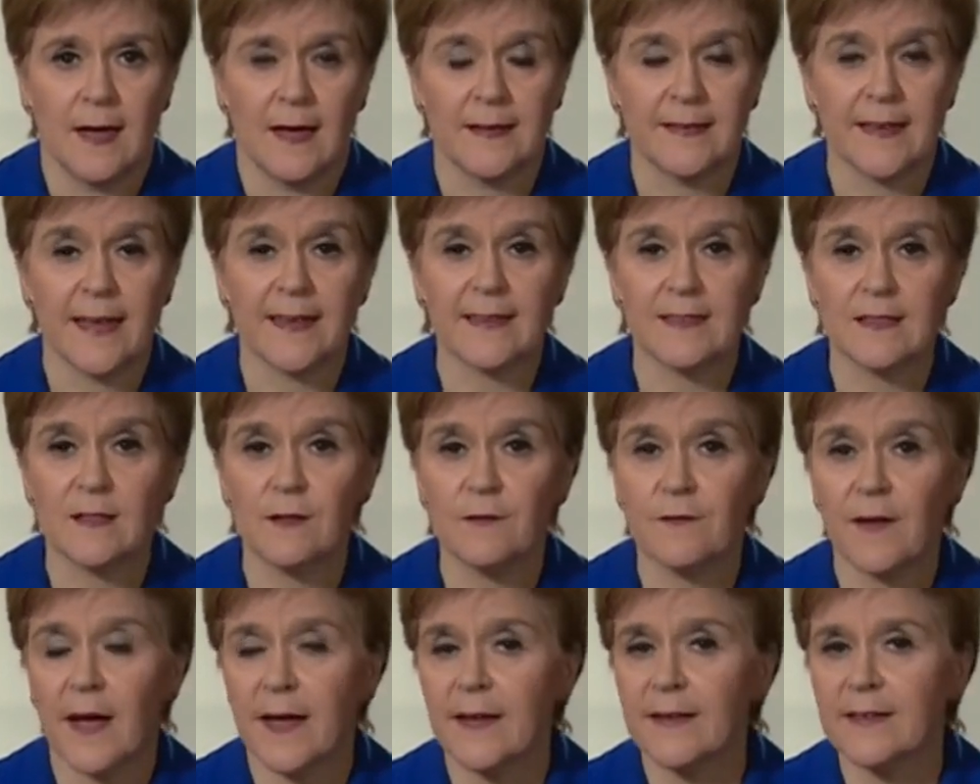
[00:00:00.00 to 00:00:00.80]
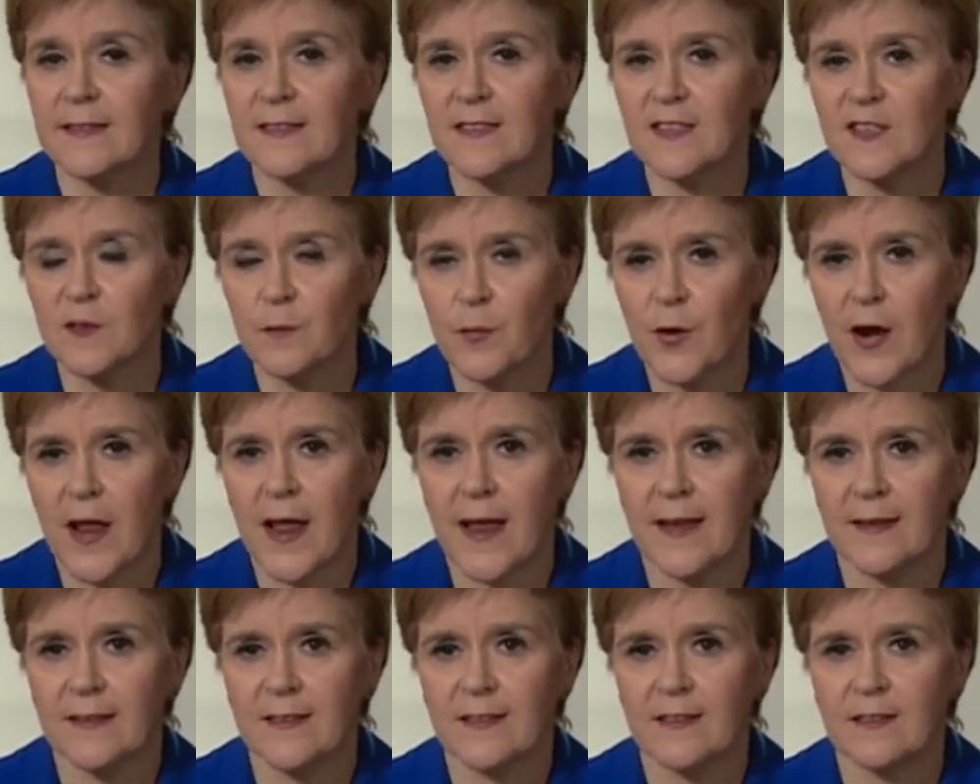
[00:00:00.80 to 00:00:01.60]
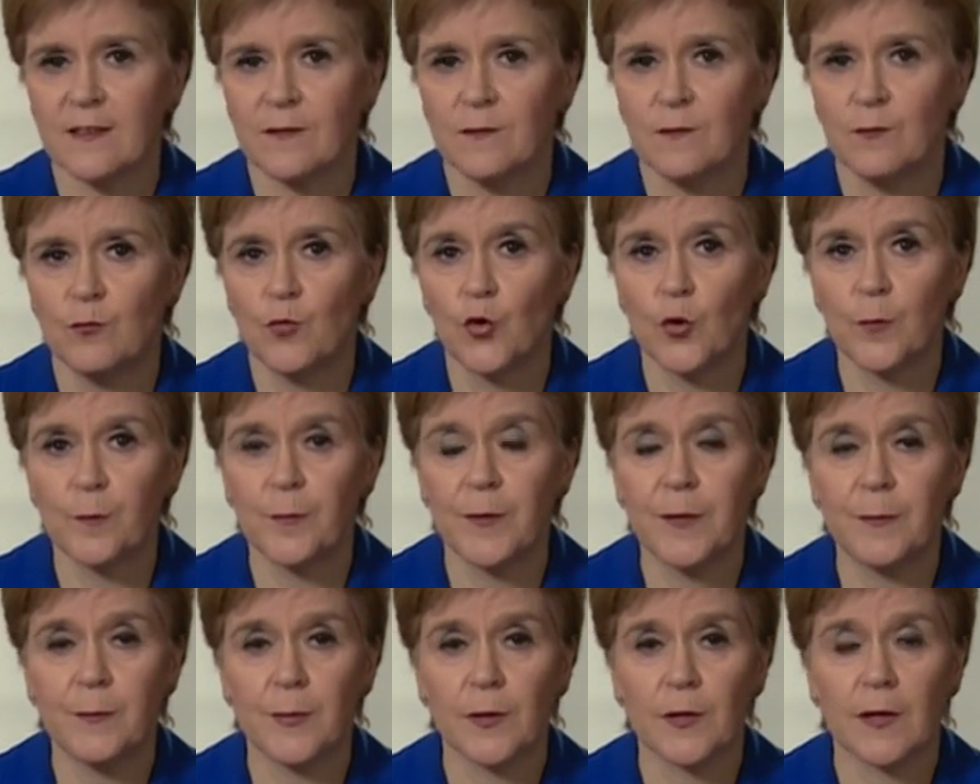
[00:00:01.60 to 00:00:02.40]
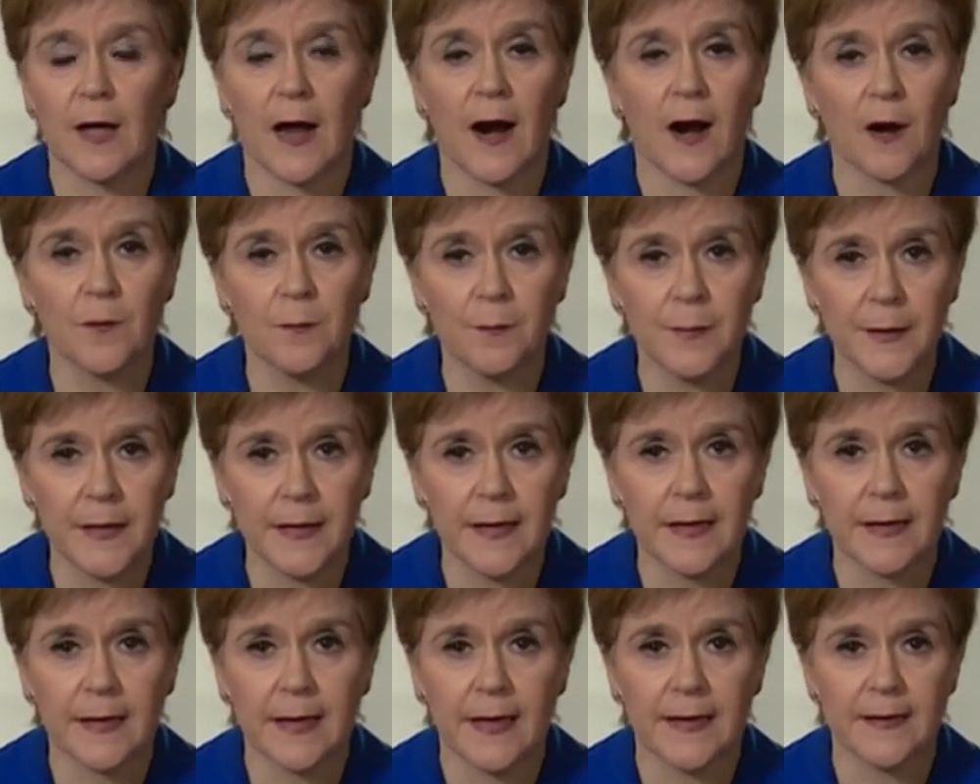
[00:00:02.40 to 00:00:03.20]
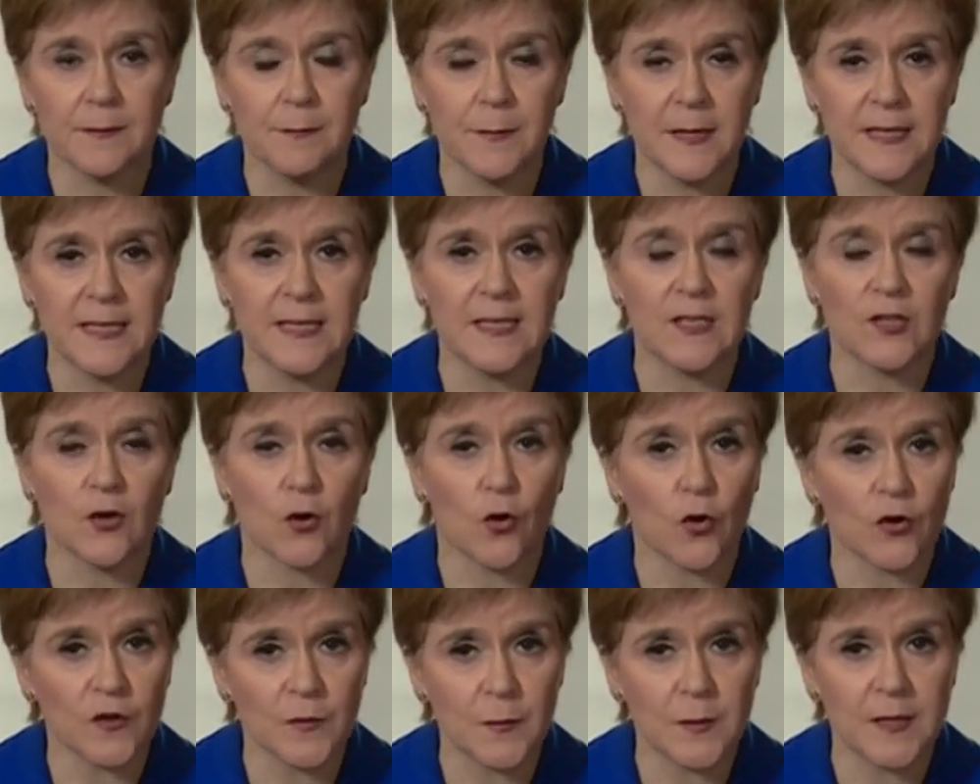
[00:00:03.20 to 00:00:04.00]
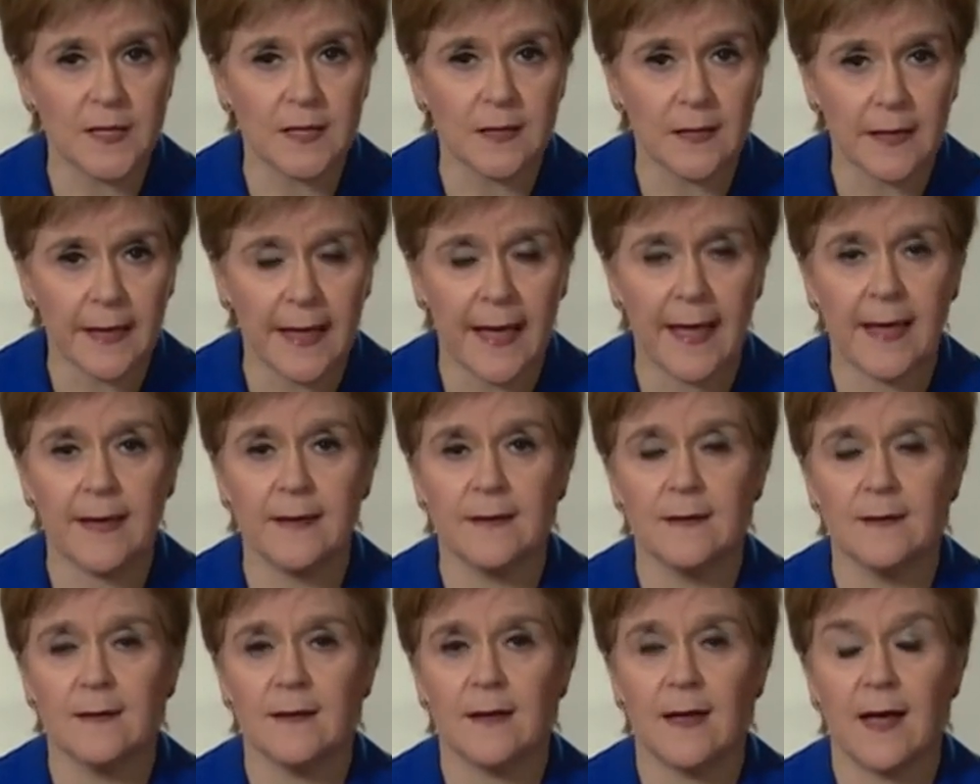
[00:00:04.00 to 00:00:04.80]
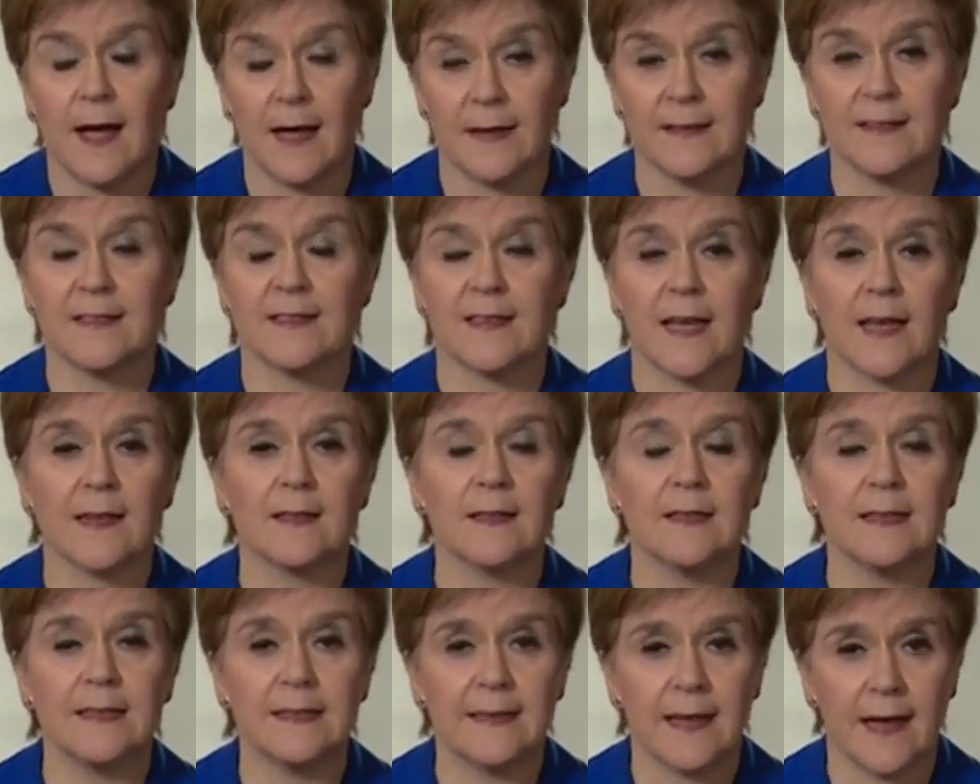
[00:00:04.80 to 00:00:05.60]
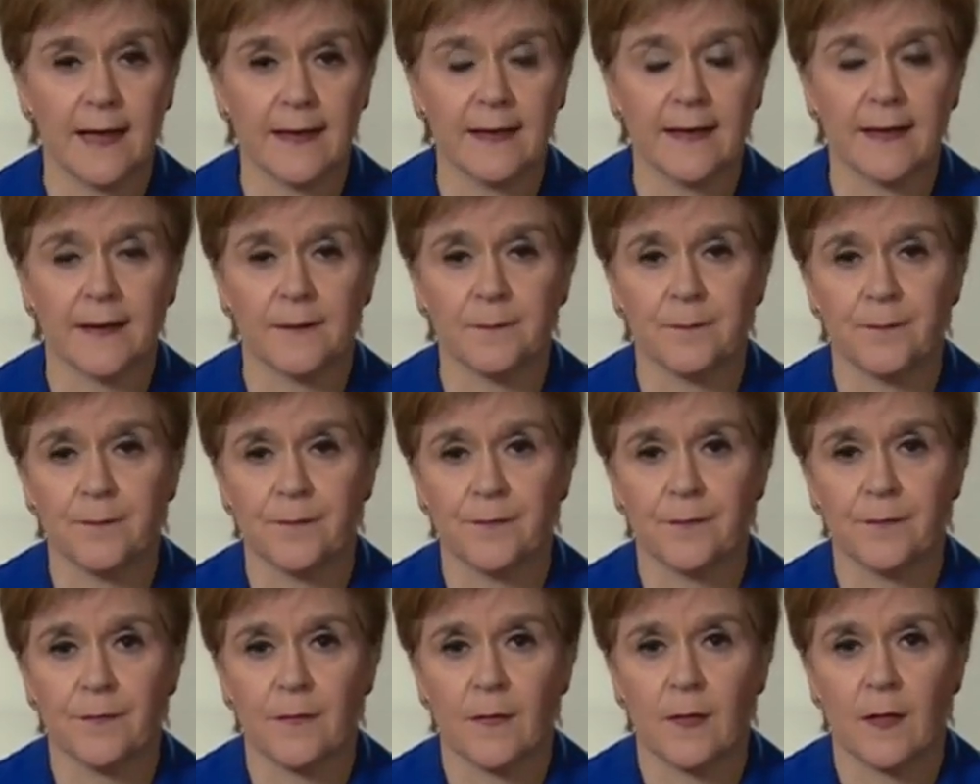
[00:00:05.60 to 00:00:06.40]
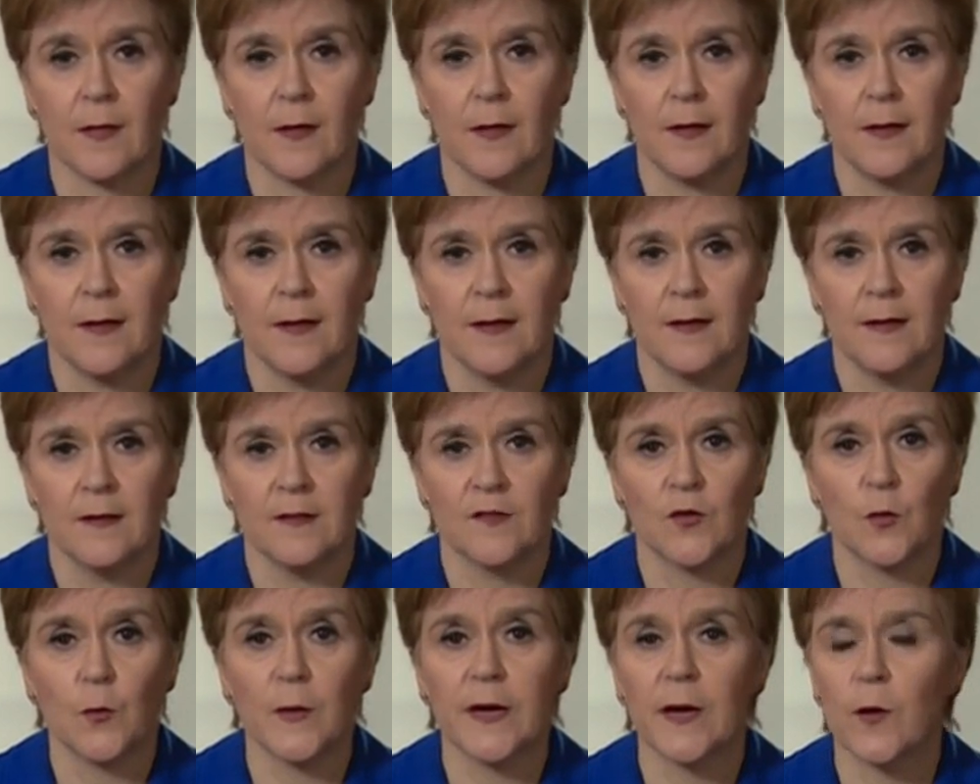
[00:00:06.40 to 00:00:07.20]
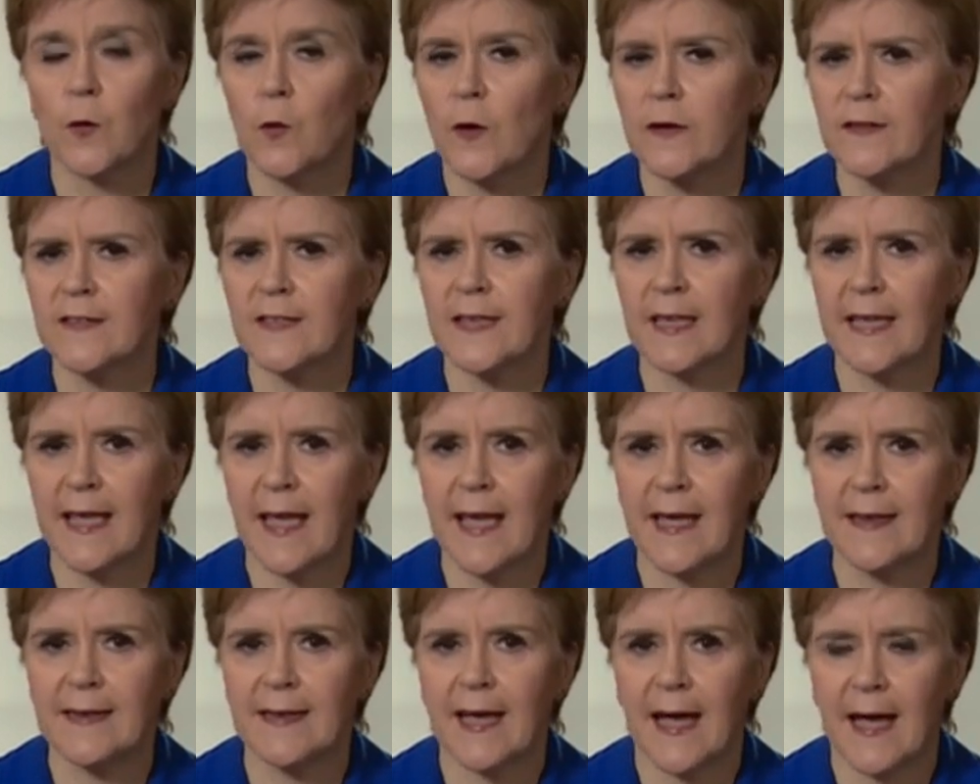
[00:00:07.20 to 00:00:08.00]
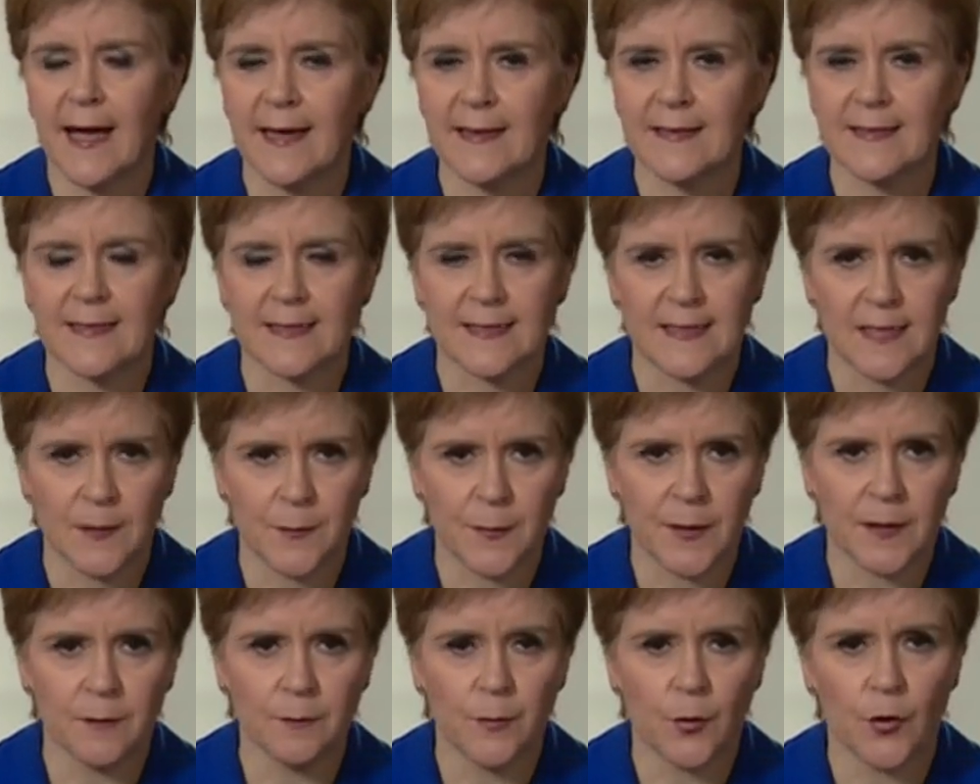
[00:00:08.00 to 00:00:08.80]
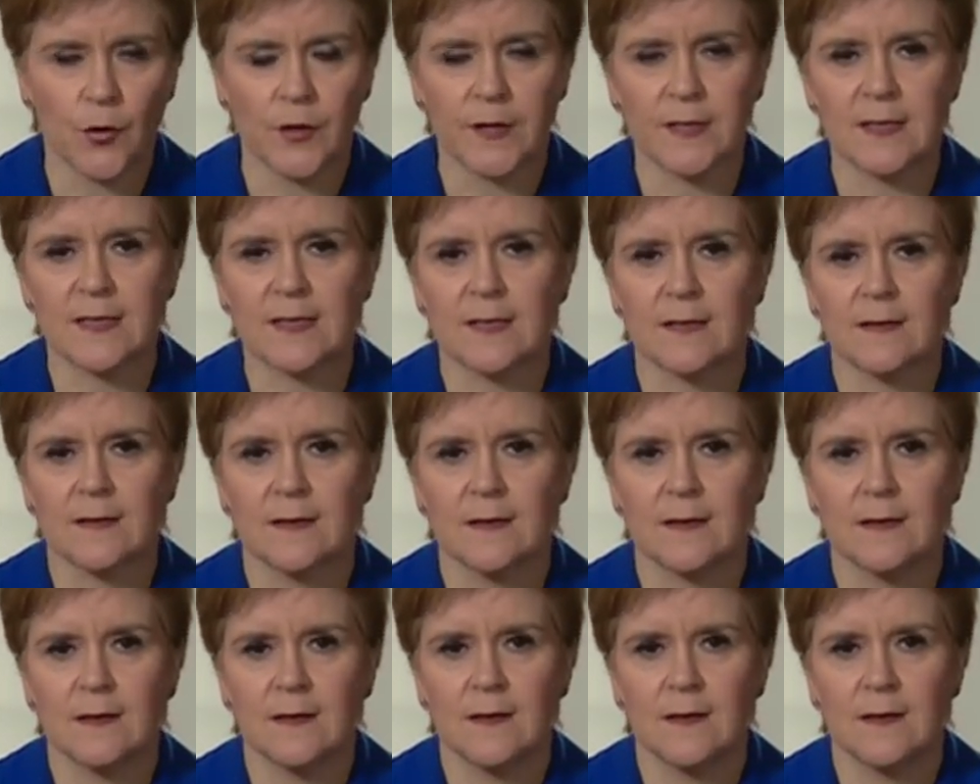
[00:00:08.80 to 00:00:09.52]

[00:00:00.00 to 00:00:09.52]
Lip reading: And as the virus spreads, more people are being admitted to hospital again and sadly dying. So we are once again at a tipping point.